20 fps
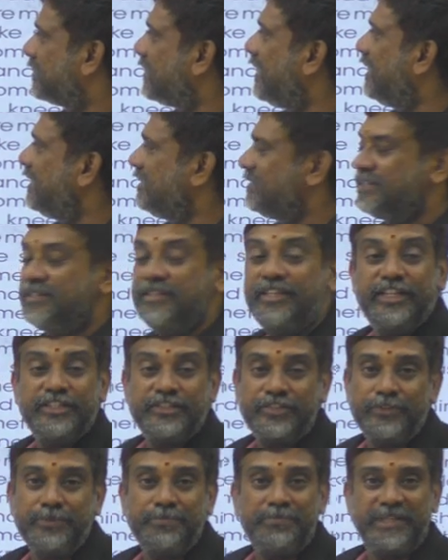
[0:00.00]
right?
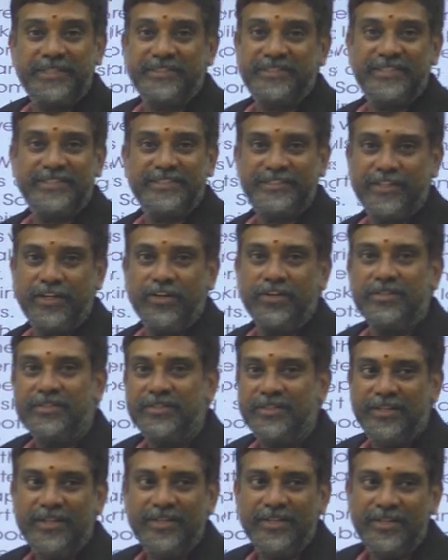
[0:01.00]
These two pictures
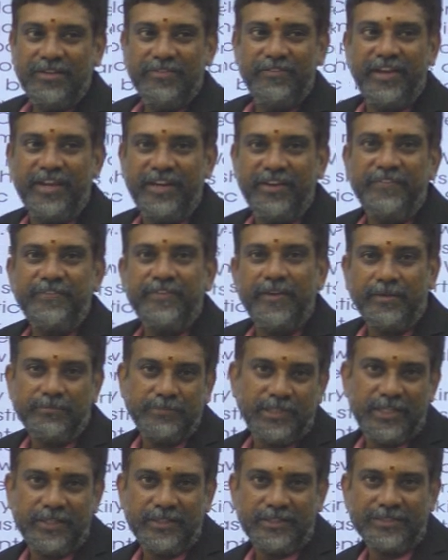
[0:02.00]
are very
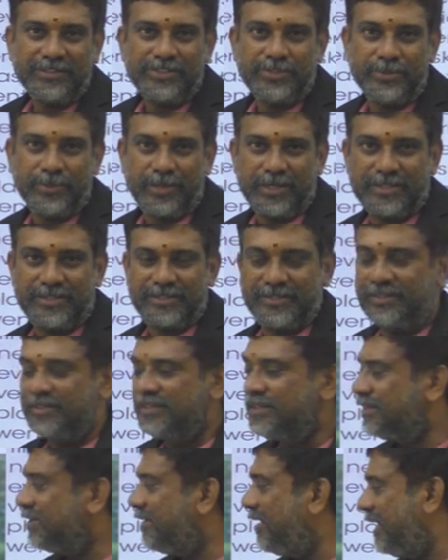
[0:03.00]
familiar to
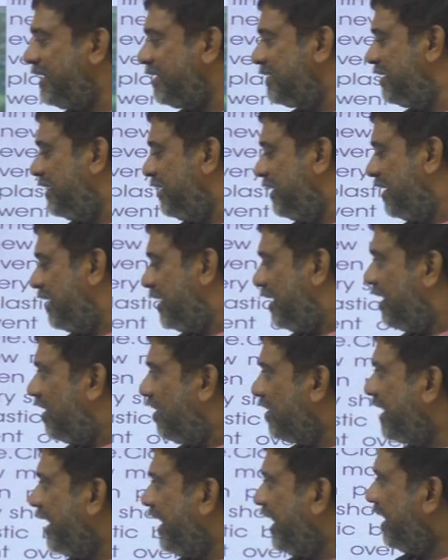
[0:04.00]
us, right?
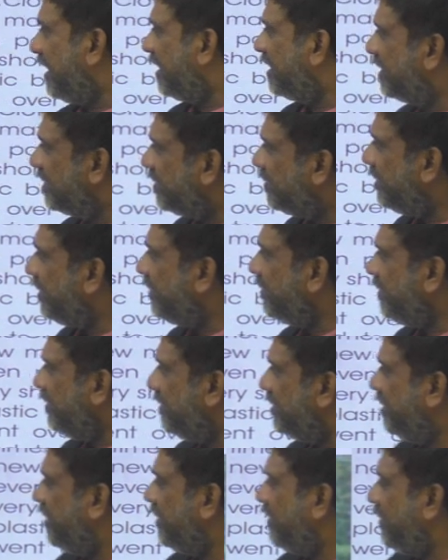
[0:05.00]
Okay,
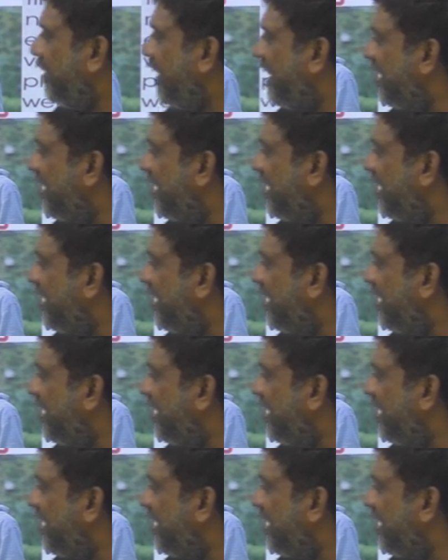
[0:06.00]
do you